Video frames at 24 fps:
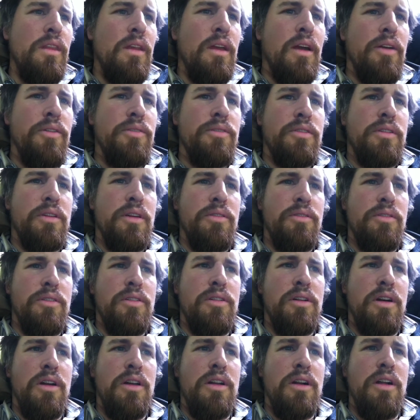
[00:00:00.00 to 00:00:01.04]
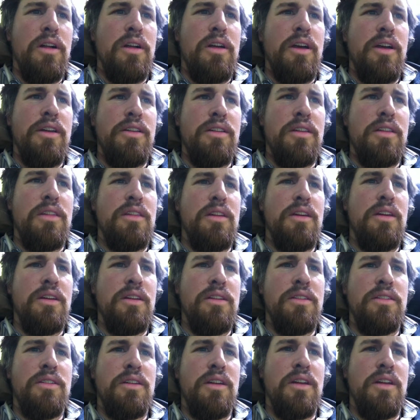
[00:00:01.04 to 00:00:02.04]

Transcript: I was I was trying all kinds of things,